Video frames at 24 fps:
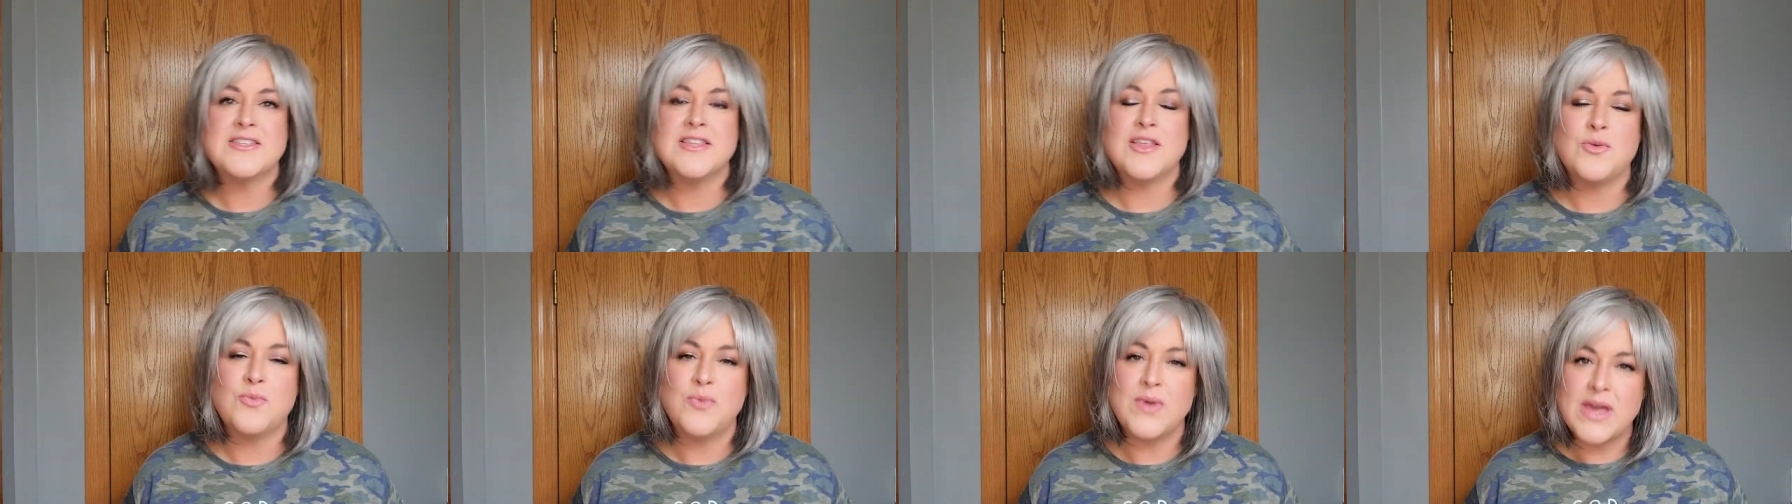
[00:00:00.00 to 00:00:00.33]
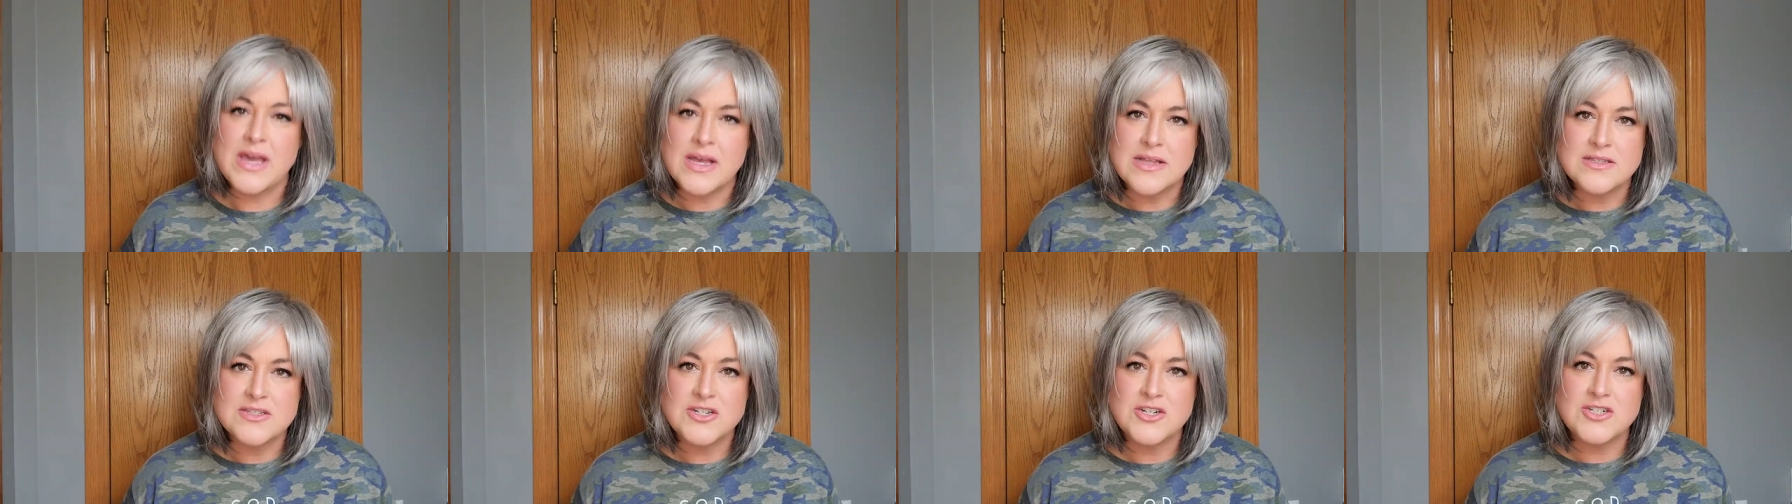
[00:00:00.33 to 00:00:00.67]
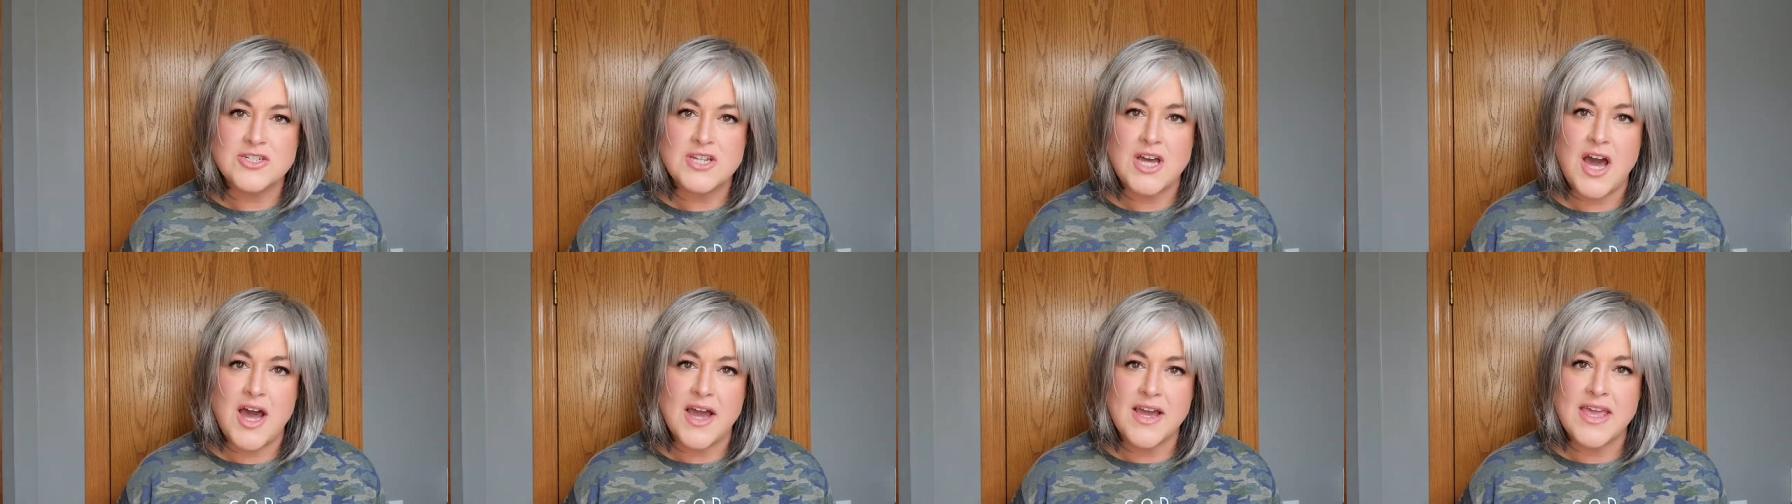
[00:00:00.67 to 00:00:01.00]
so that we can
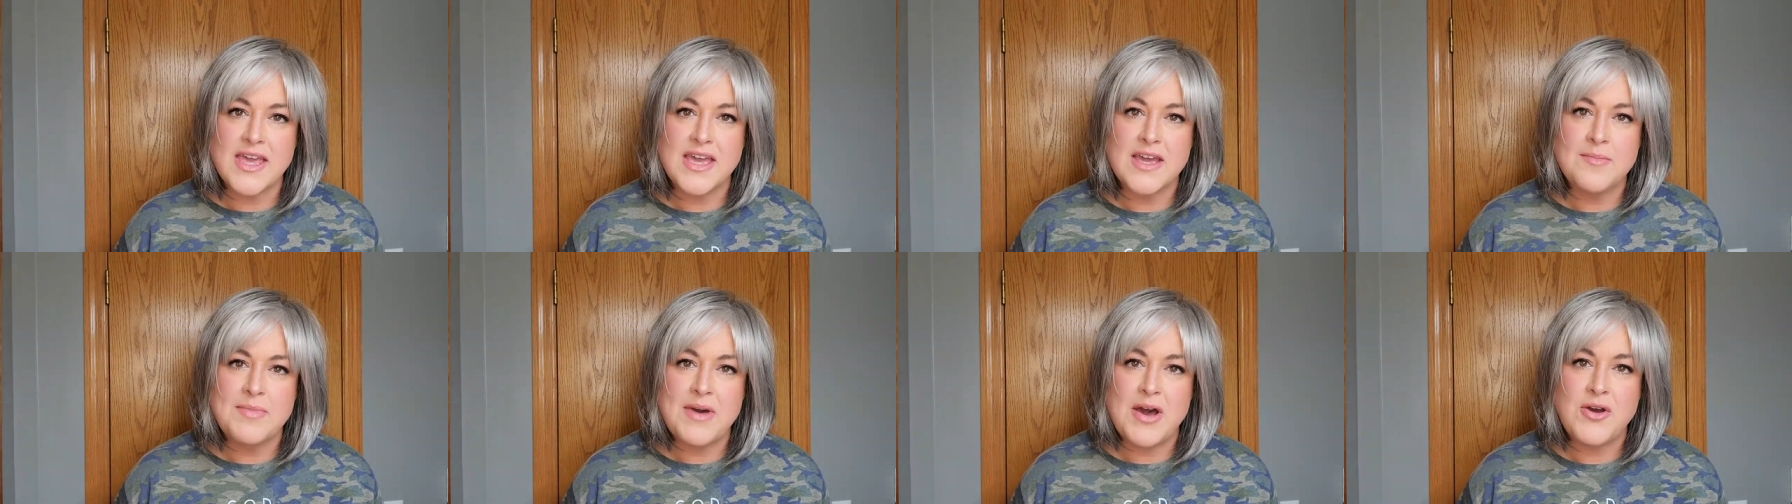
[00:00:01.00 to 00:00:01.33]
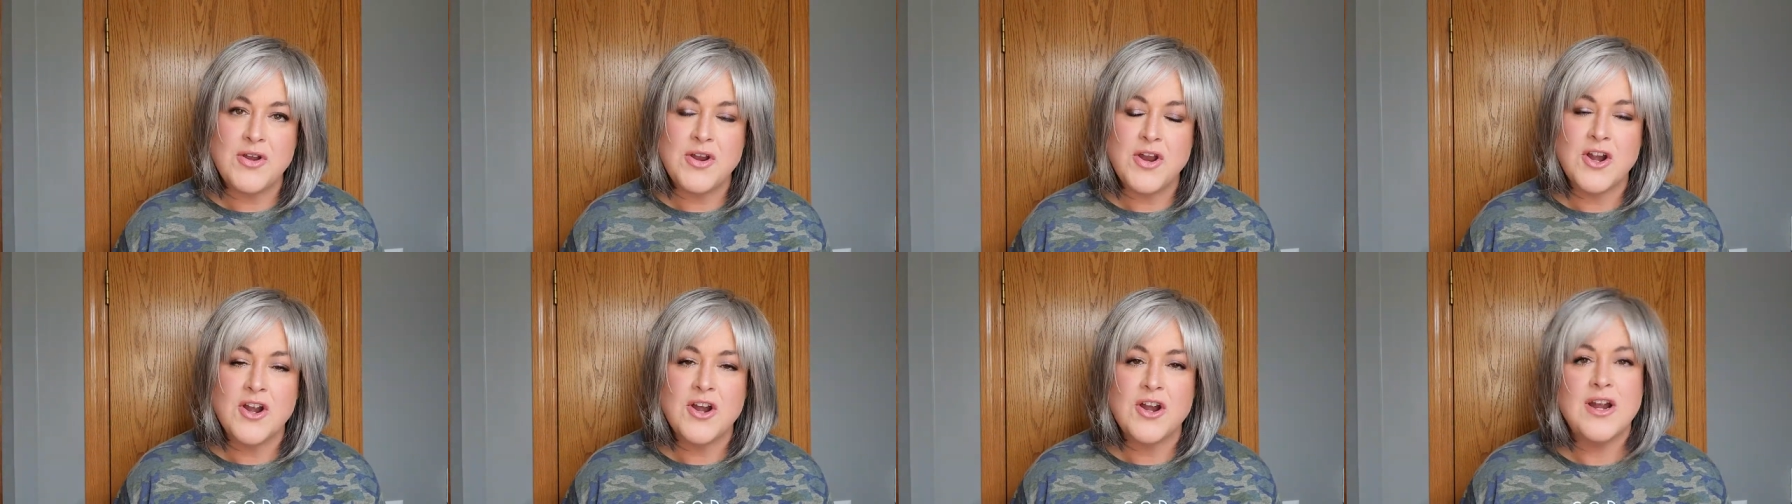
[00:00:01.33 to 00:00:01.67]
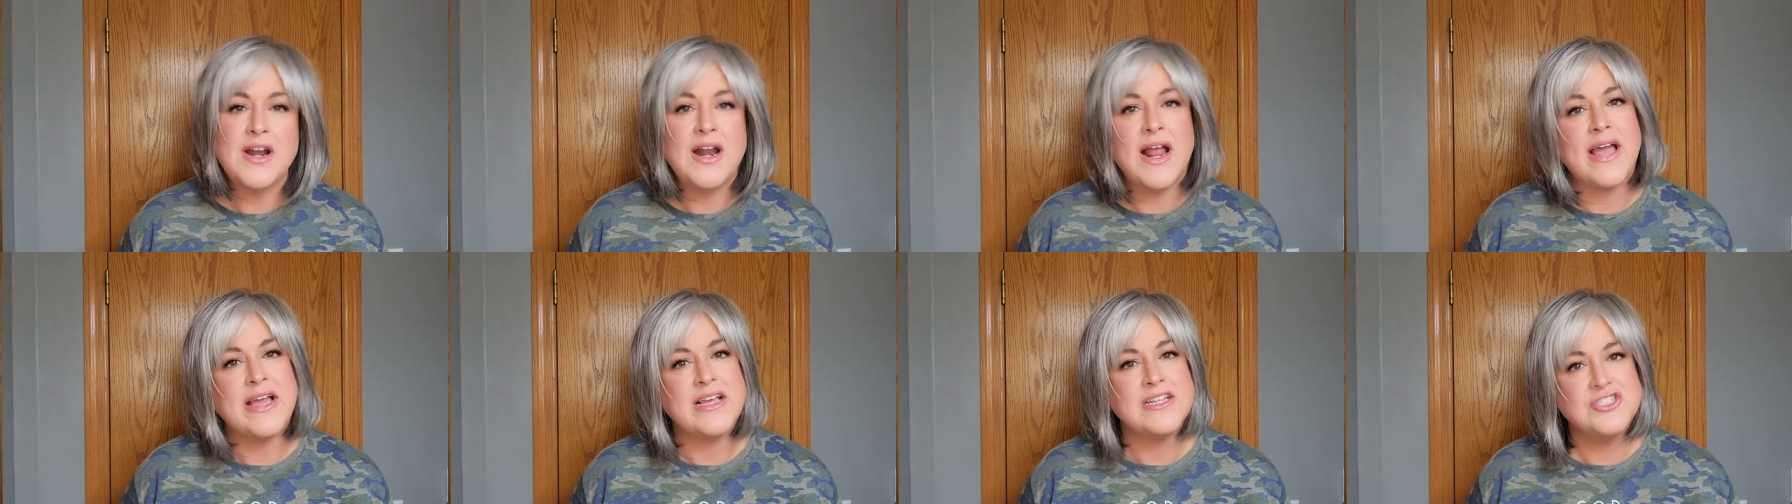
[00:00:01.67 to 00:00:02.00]
start talking about
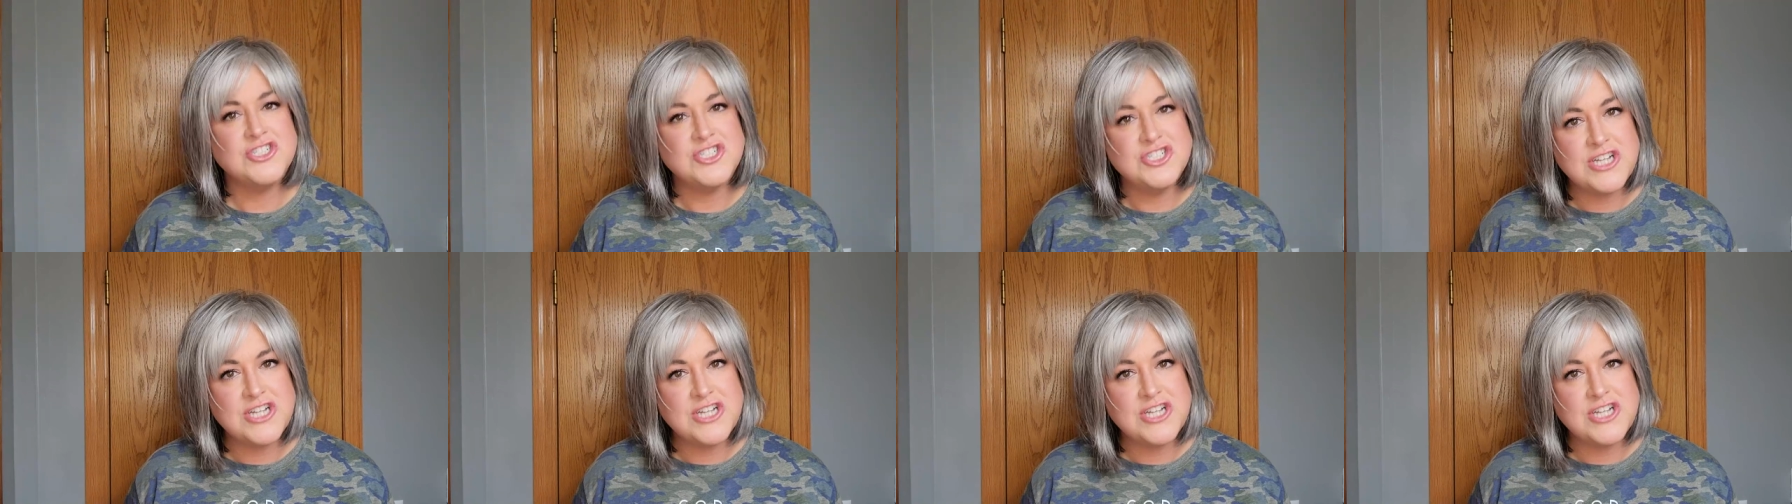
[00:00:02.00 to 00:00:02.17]
her and I can